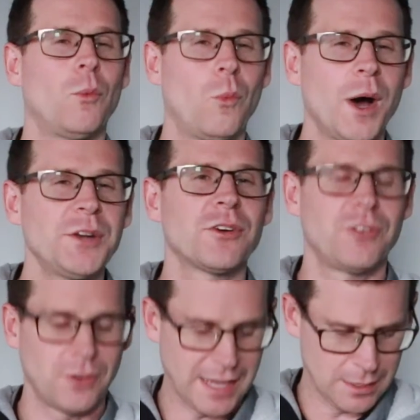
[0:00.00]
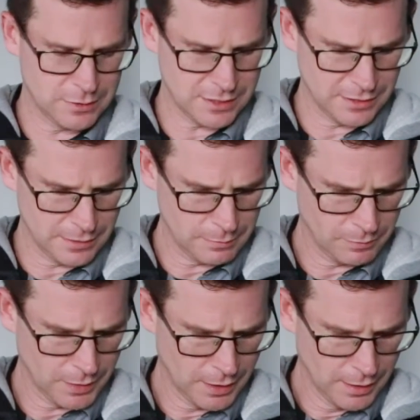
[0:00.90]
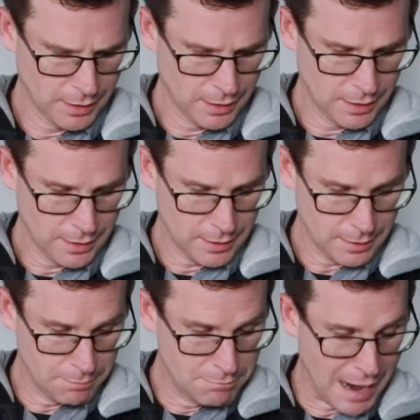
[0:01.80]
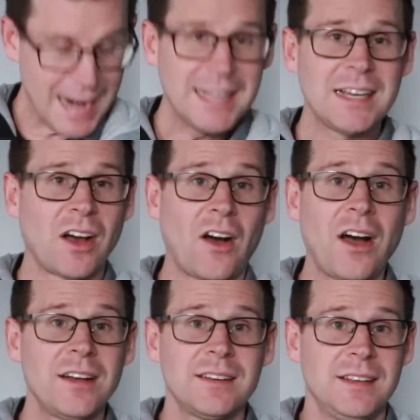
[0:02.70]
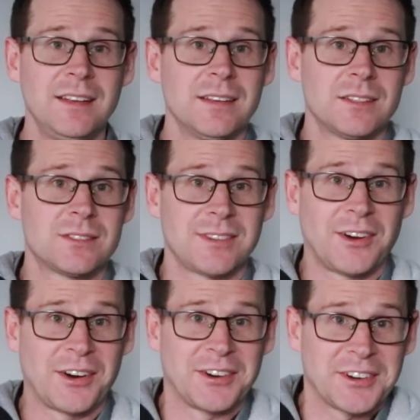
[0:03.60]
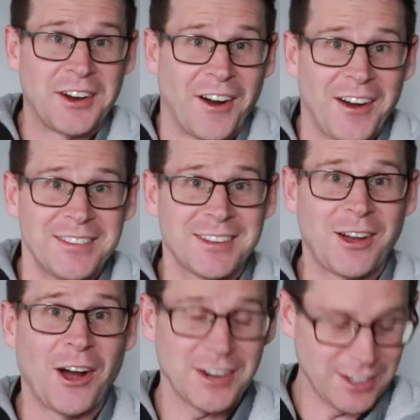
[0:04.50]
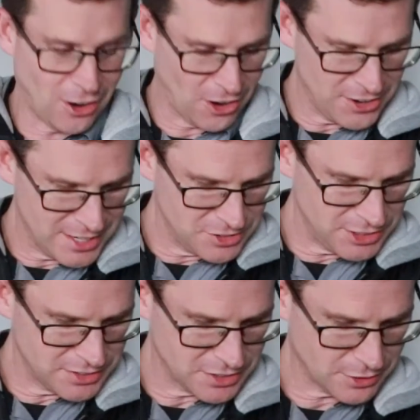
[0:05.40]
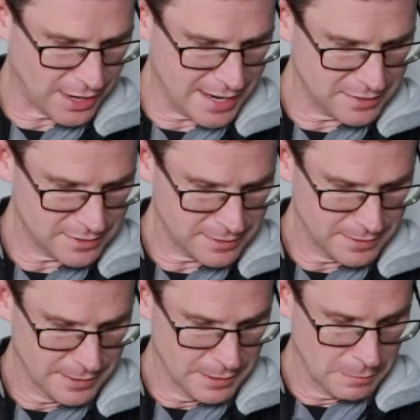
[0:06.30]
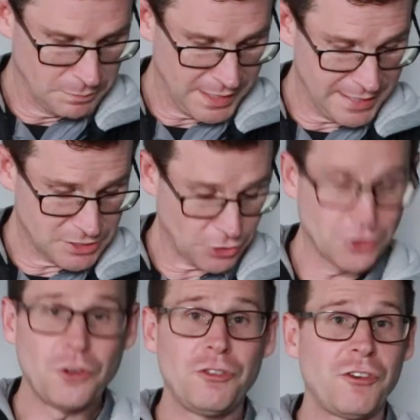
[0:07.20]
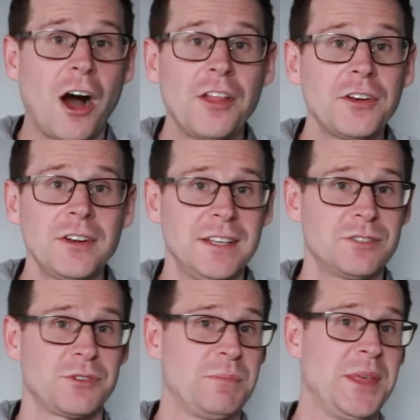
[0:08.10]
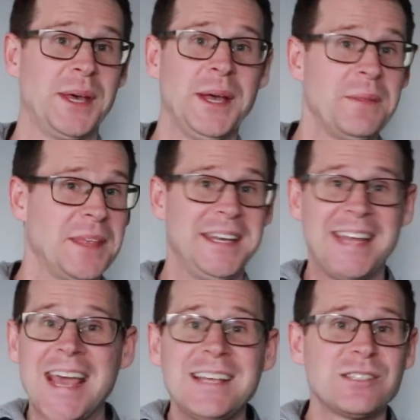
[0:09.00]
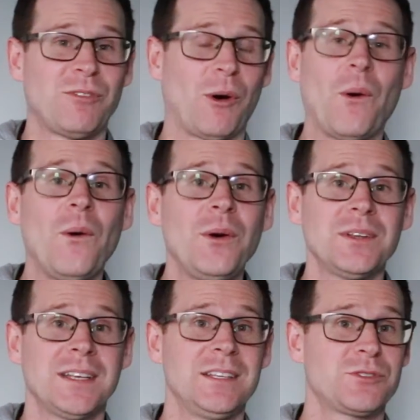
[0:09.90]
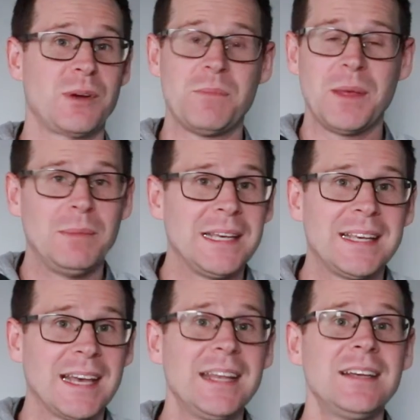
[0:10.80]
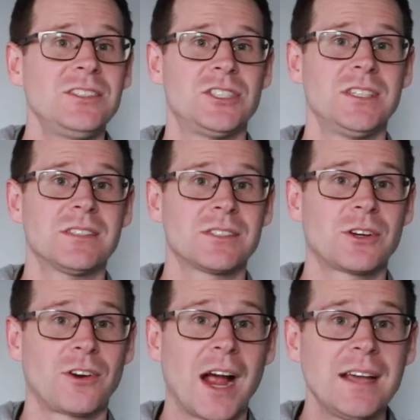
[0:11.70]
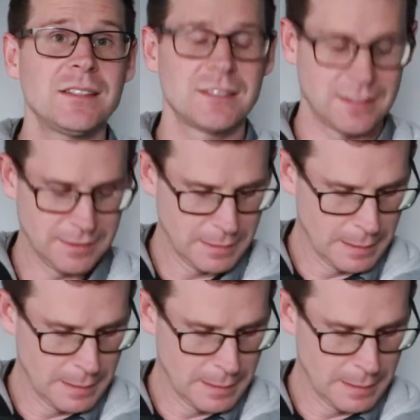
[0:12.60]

wonderful counselor. Mighty God, he is our God, the God incarnate, Jesus Christ eternal Father. He's from the, the days of old. He's from the beginning, Jesus Christ,